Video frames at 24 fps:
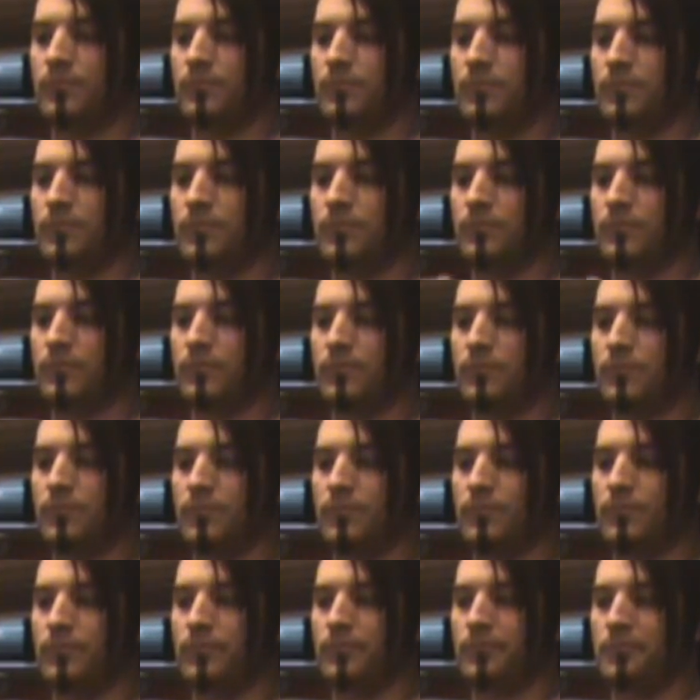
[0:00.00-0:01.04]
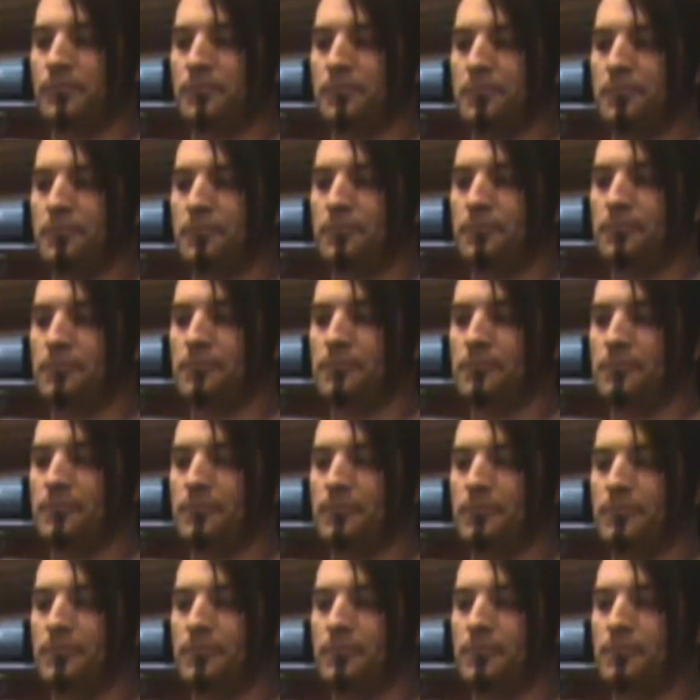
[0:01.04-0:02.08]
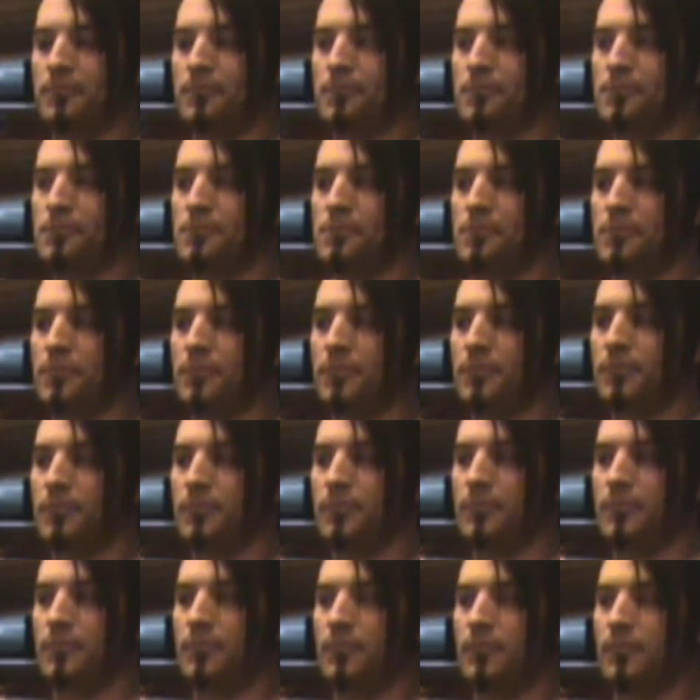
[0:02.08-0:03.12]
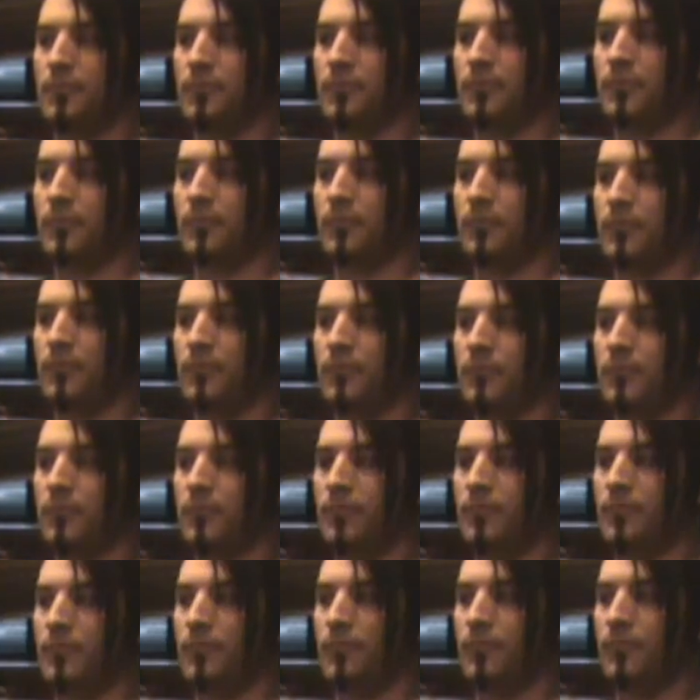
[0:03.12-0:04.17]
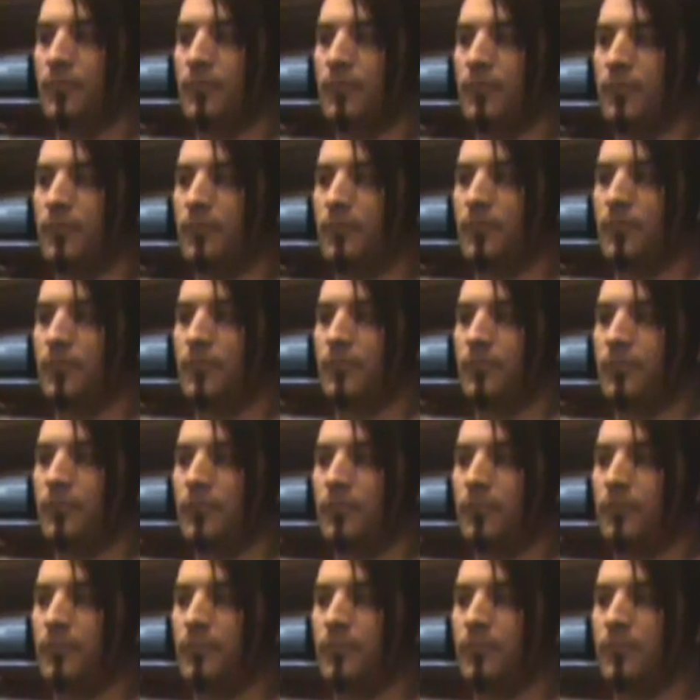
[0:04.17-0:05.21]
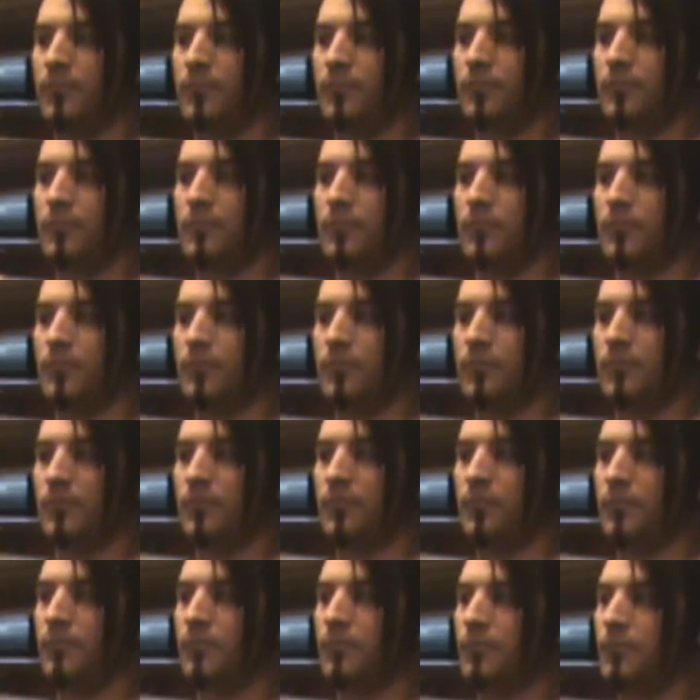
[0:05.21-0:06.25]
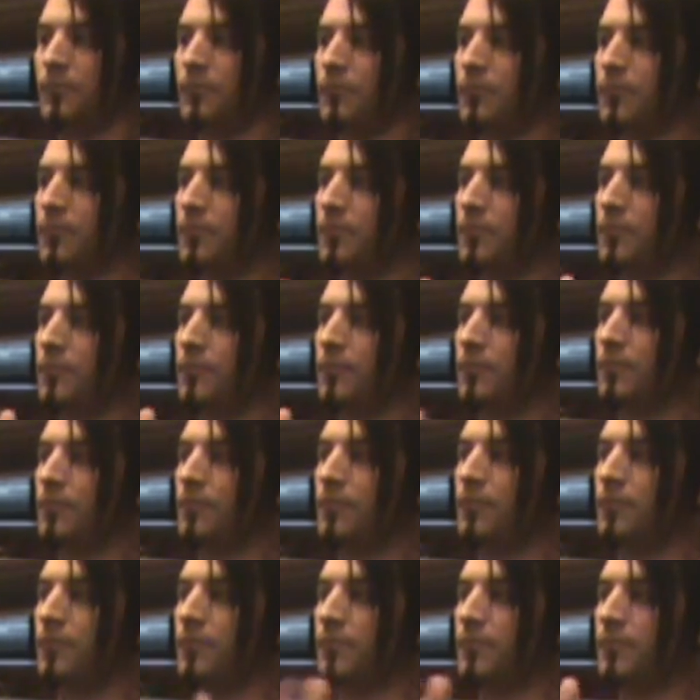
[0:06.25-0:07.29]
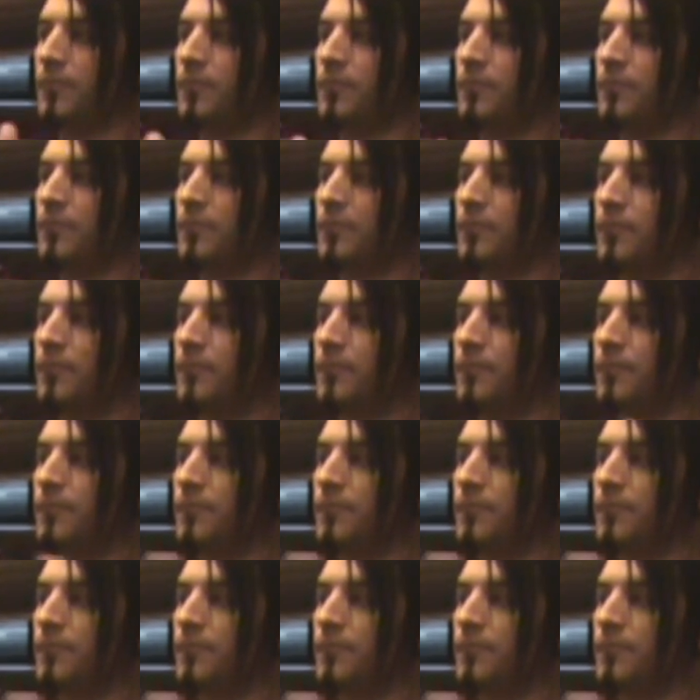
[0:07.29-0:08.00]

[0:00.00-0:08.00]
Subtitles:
This person isn't speaking.